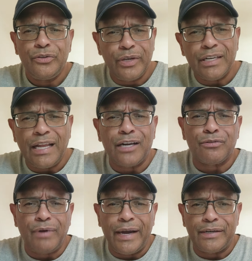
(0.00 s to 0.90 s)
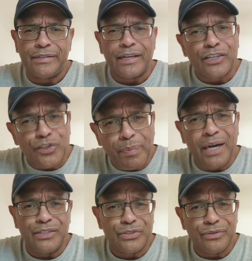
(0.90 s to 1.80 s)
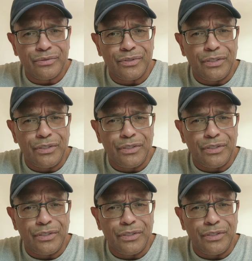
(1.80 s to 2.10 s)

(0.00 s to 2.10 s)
you get a lot of writers that are sponsored,